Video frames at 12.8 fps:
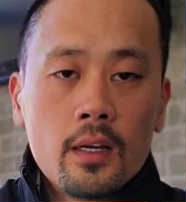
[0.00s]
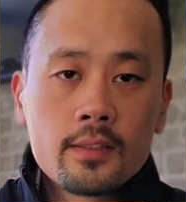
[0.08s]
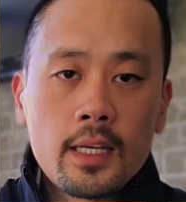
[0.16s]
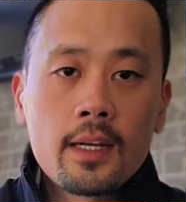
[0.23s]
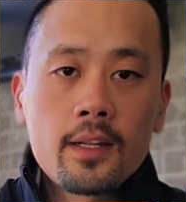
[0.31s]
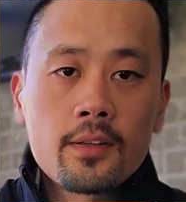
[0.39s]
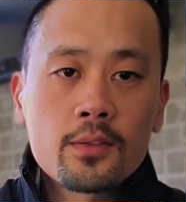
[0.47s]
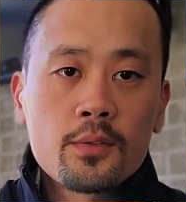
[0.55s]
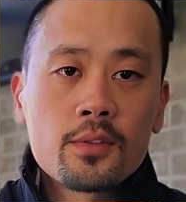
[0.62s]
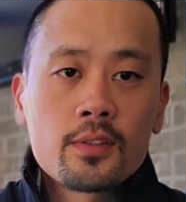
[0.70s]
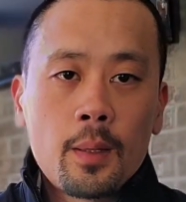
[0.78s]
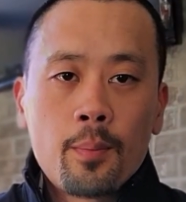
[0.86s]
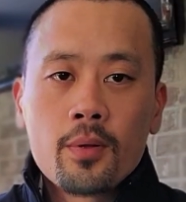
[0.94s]
side
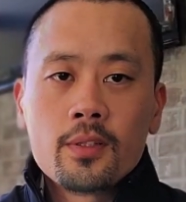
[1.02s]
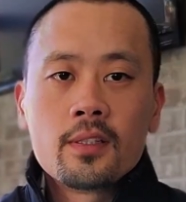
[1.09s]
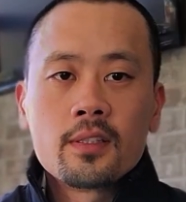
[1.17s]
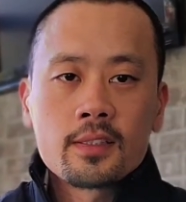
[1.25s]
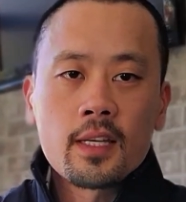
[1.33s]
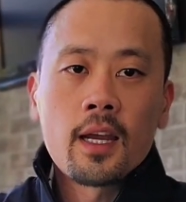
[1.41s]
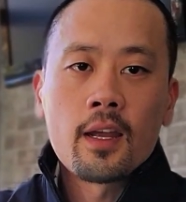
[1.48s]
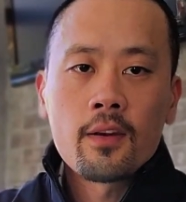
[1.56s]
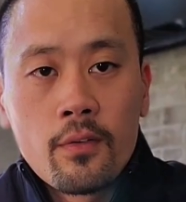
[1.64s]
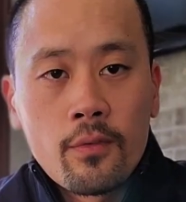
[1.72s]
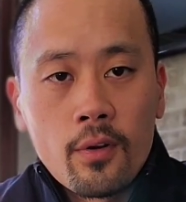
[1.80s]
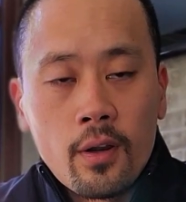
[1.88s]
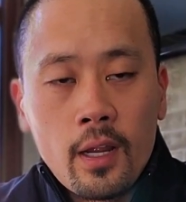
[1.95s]
hustles, I put to the side
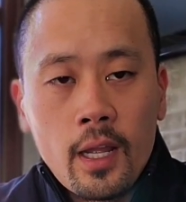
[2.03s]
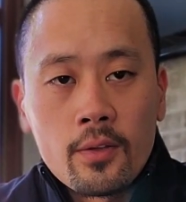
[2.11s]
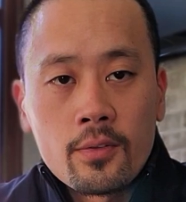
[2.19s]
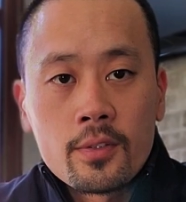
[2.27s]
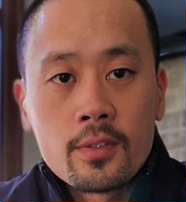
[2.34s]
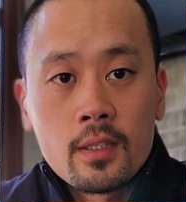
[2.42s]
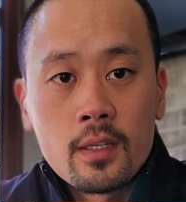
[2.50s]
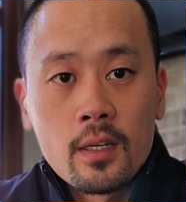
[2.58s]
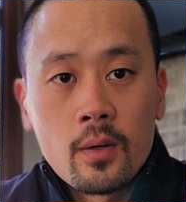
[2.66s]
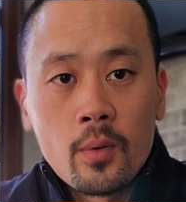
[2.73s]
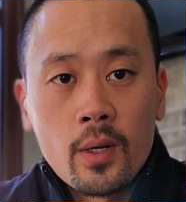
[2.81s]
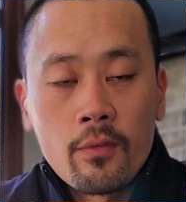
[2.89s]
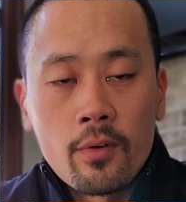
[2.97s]
for a house
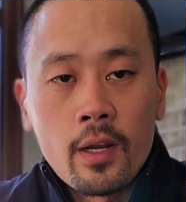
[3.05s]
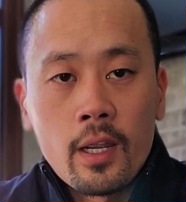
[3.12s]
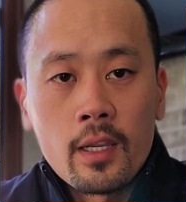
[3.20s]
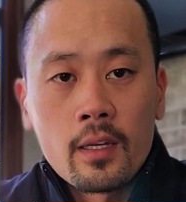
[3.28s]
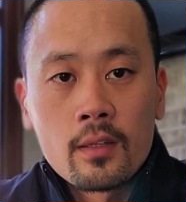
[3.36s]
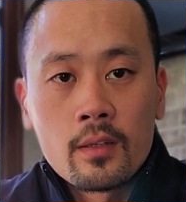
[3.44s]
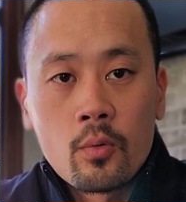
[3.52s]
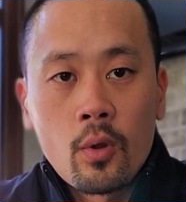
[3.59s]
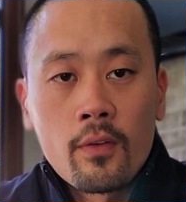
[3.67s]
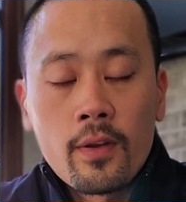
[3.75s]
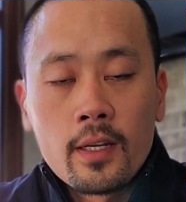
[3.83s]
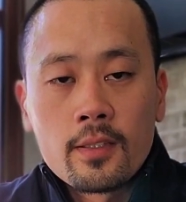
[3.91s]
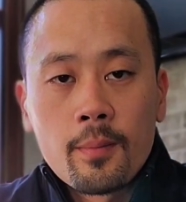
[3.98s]
whenever I can
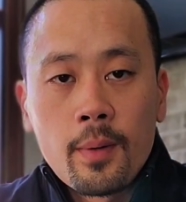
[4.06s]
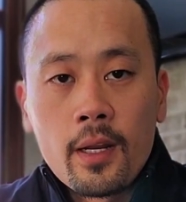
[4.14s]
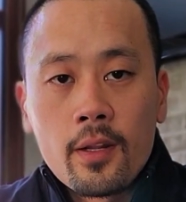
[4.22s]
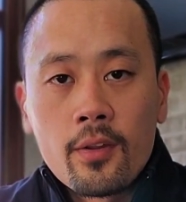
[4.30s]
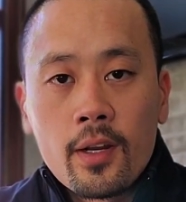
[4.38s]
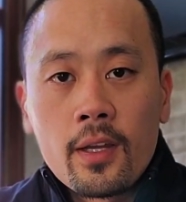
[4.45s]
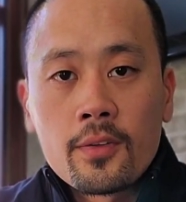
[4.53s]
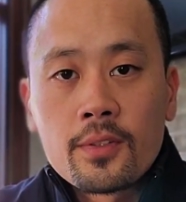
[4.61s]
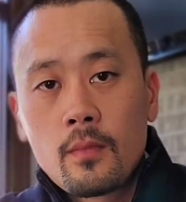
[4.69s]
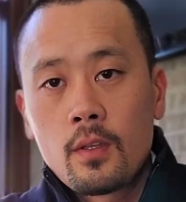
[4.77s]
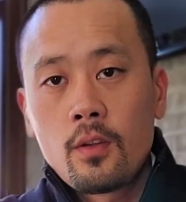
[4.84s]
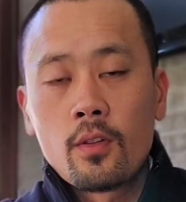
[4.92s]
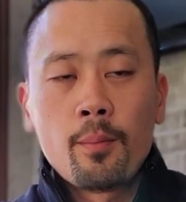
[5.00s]
qualify to buy another house.
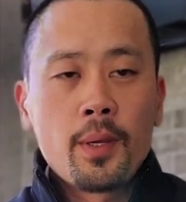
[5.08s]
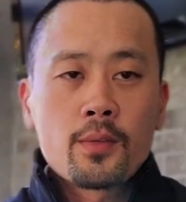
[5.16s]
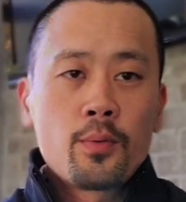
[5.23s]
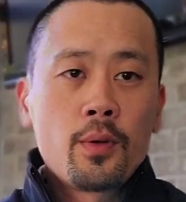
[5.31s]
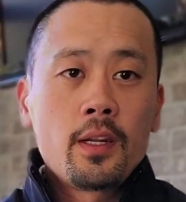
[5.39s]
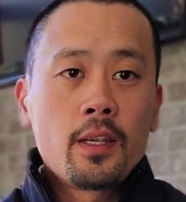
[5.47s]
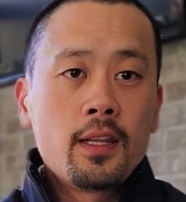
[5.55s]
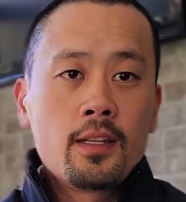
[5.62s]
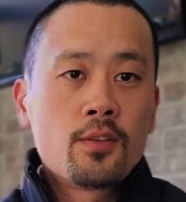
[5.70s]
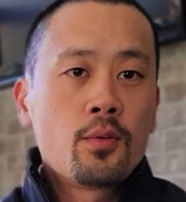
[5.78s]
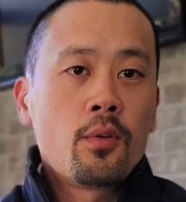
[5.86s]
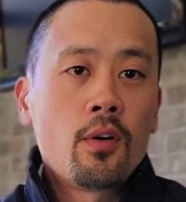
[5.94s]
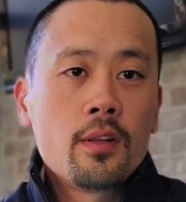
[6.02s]
You know, the best way to get
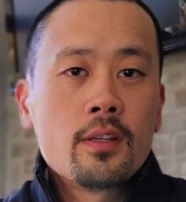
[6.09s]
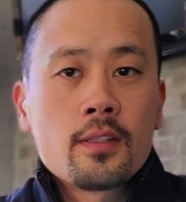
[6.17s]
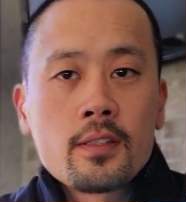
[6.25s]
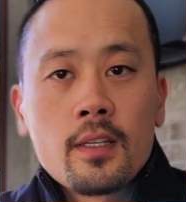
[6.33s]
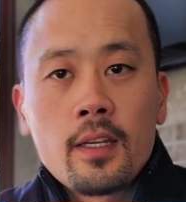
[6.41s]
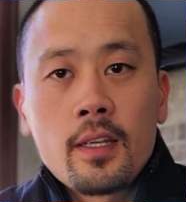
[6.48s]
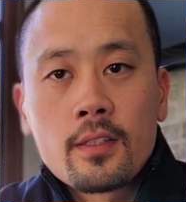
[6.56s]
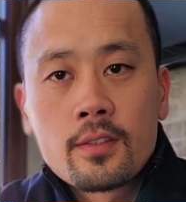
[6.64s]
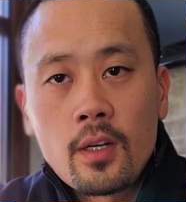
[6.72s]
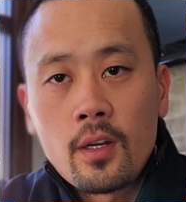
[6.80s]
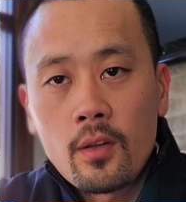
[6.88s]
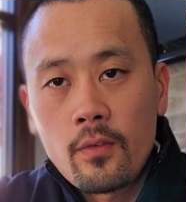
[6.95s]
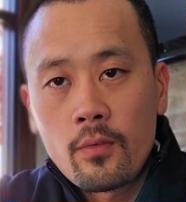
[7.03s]
into all this is like
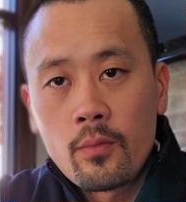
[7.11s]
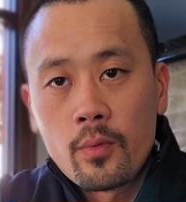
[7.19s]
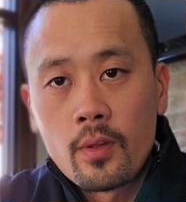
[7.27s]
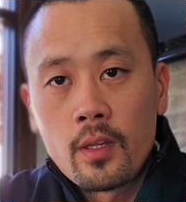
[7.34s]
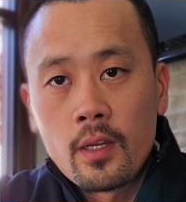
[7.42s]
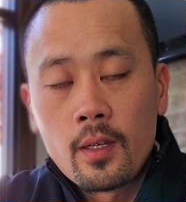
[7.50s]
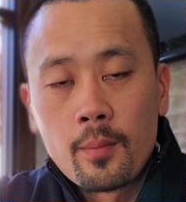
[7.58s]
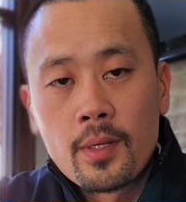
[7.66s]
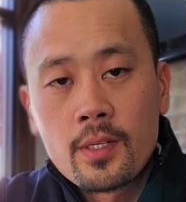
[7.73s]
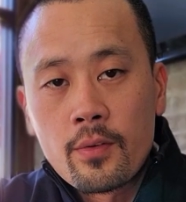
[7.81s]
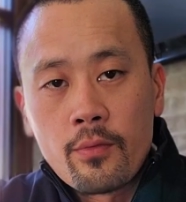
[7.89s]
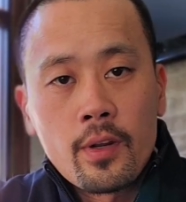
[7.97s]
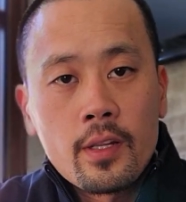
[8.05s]
start off with like a bunch
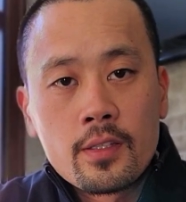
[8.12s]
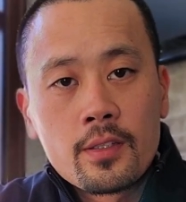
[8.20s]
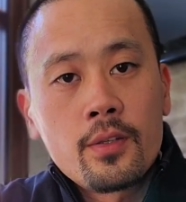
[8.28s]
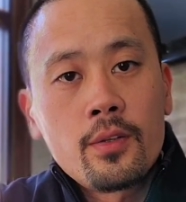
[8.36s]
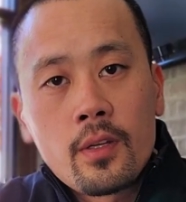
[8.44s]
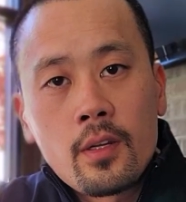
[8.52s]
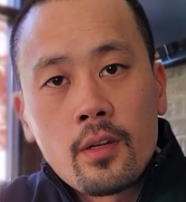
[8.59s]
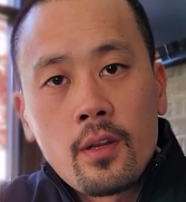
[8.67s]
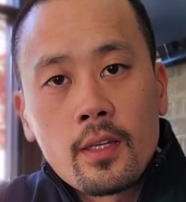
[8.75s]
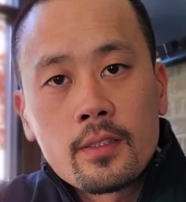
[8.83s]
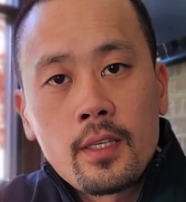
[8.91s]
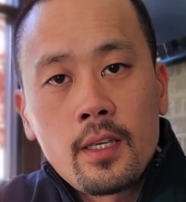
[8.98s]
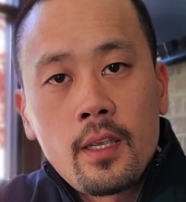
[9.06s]
of friends too. You know, like
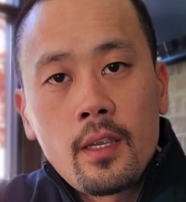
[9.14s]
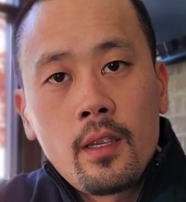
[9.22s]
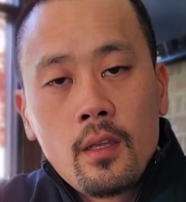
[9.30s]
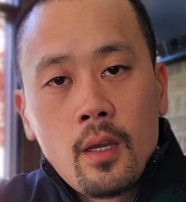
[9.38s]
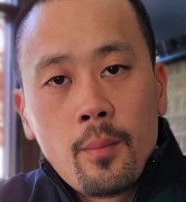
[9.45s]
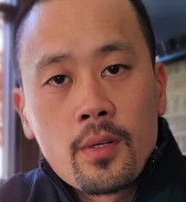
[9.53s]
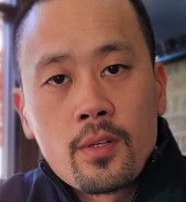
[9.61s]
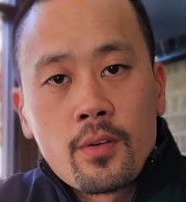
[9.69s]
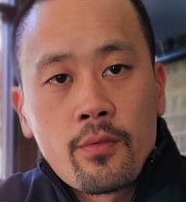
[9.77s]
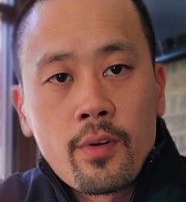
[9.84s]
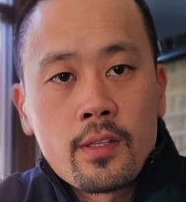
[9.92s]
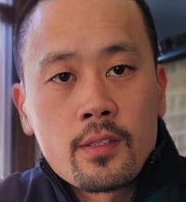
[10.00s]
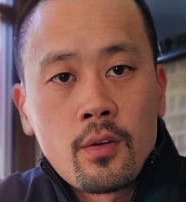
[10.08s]
say a bunch of
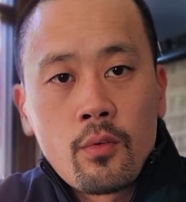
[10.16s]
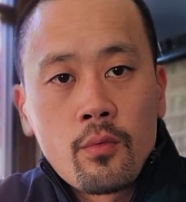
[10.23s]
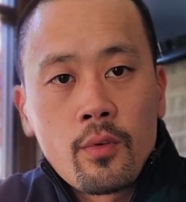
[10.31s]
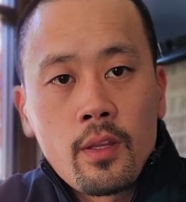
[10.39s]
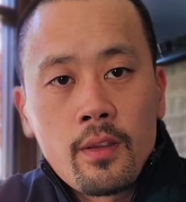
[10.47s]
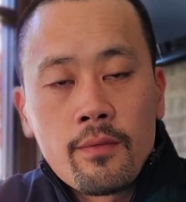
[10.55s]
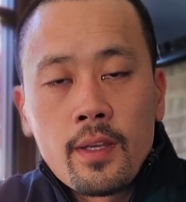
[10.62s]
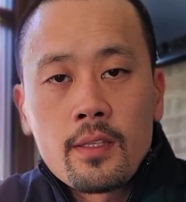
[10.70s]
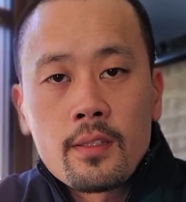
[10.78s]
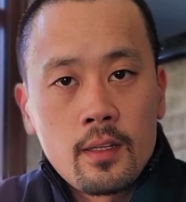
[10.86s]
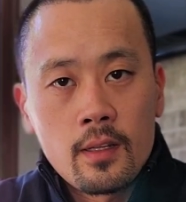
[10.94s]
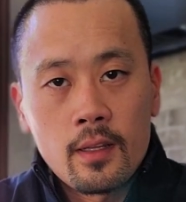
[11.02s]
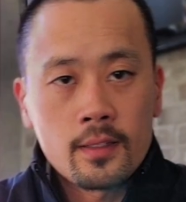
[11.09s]
friends don't really
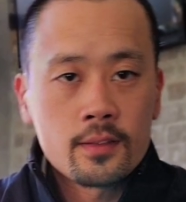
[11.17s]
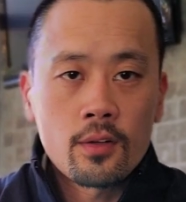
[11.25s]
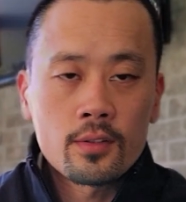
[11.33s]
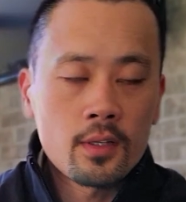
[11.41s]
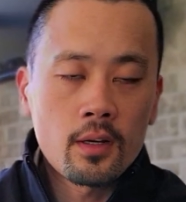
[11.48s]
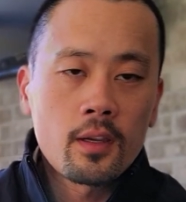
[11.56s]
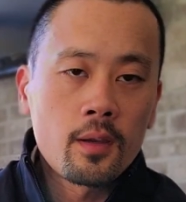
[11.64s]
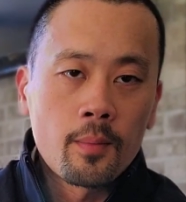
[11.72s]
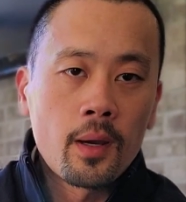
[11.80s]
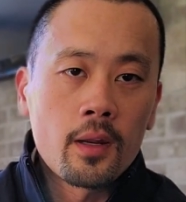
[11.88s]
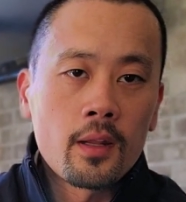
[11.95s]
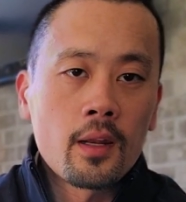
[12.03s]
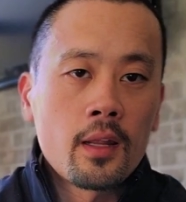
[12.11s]
invest, like start talking
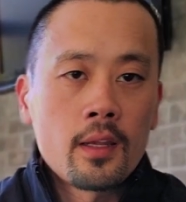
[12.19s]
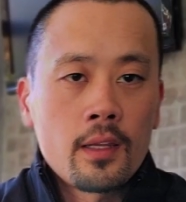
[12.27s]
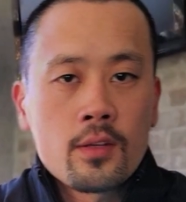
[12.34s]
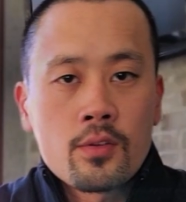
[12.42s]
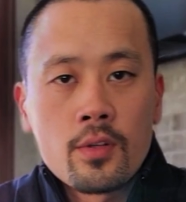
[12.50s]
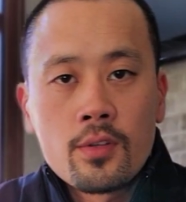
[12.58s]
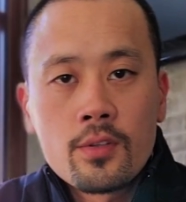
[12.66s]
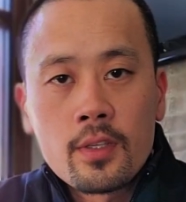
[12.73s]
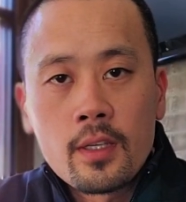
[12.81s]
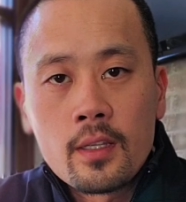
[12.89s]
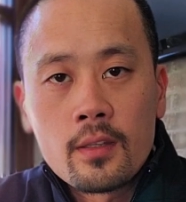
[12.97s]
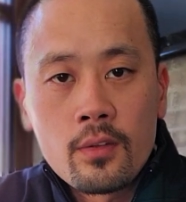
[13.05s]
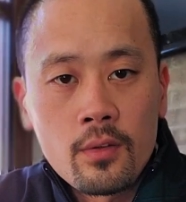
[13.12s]
about it, like introducing
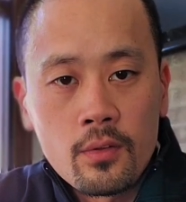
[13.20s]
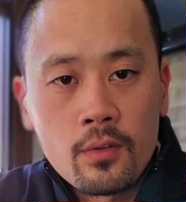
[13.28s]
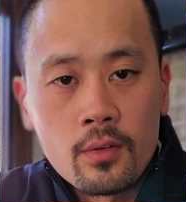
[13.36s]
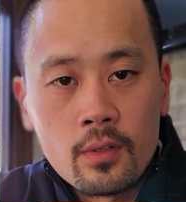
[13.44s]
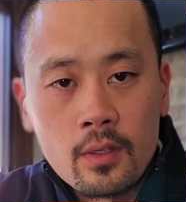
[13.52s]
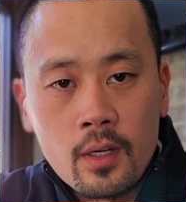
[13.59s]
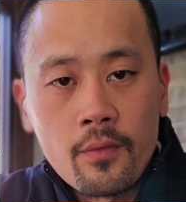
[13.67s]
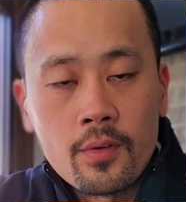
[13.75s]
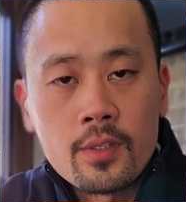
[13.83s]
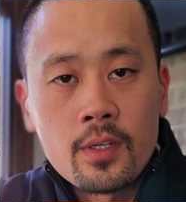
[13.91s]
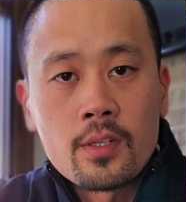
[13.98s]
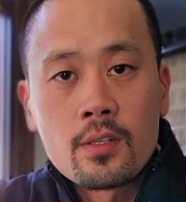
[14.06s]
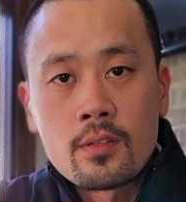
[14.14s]
it to the
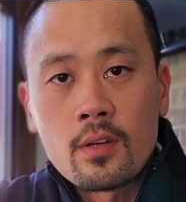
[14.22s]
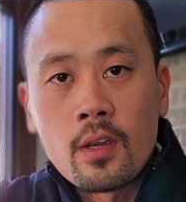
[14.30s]
conversations you're